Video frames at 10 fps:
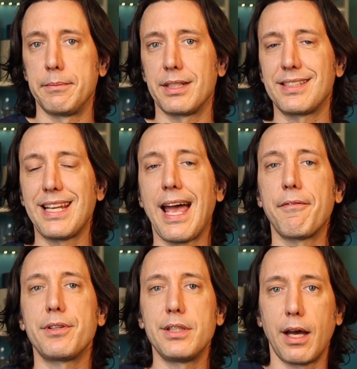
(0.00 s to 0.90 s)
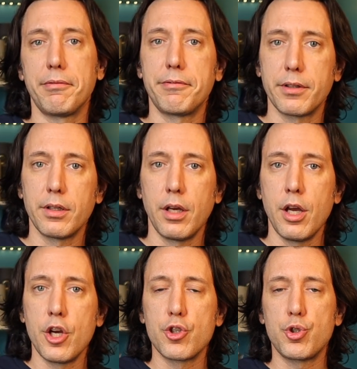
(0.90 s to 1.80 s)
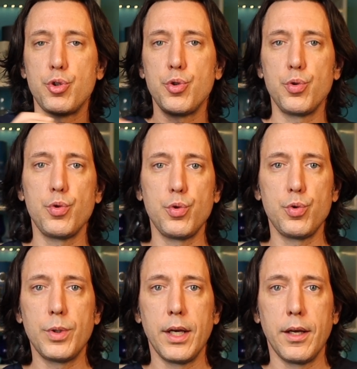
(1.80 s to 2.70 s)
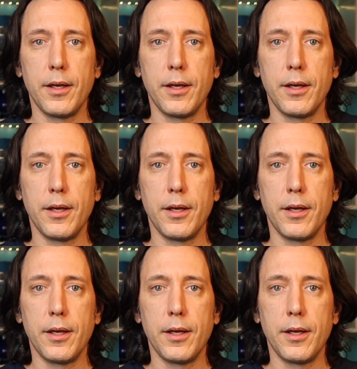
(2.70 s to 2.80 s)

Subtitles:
Does it have enough to